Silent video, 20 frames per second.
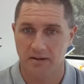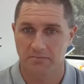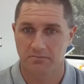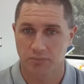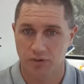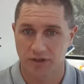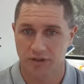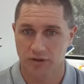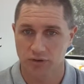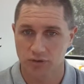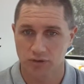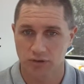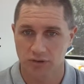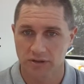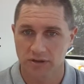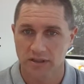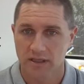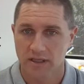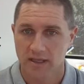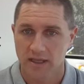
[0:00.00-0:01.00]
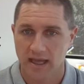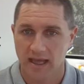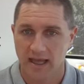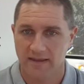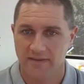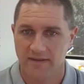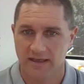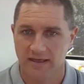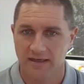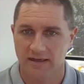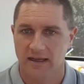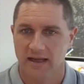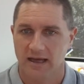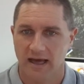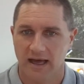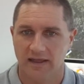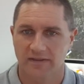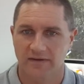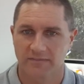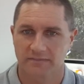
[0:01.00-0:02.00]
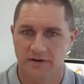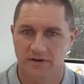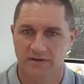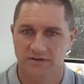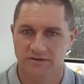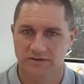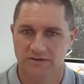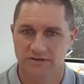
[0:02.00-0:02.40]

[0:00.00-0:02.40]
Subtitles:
pretty good, and then other periods of